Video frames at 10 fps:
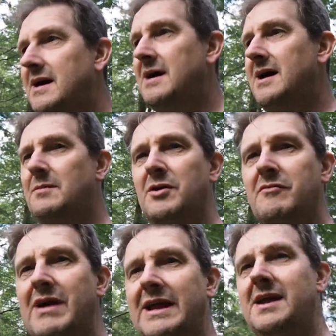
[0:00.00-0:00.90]
I'm on a
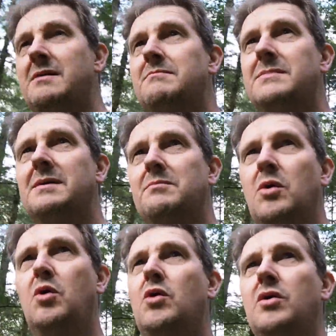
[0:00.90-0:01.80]

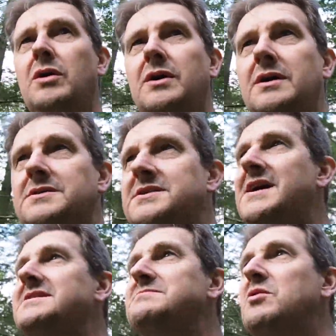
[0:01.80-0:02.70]
recce.
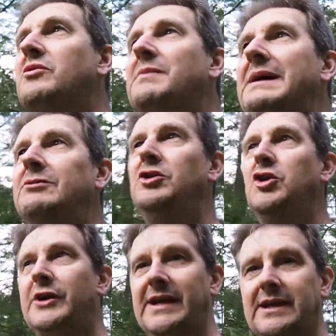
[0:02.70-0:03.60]
Today is more about
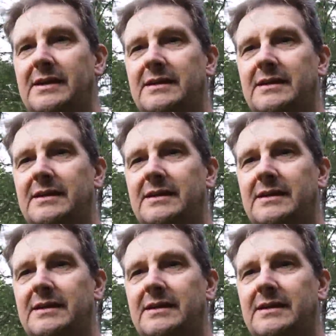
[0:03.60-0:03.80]
looking